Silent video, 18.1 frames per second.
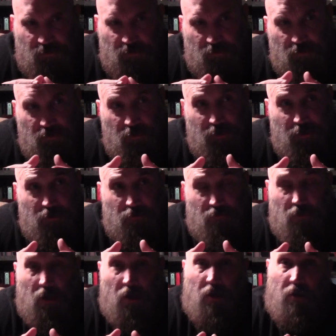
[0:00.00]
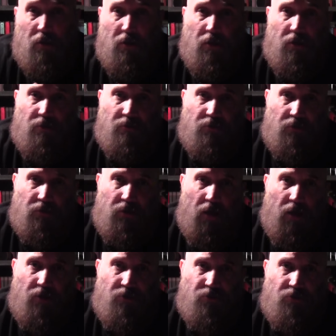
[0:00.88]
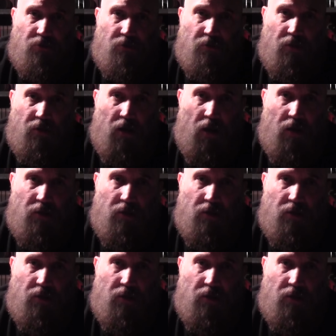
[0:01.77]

is a clear indication that I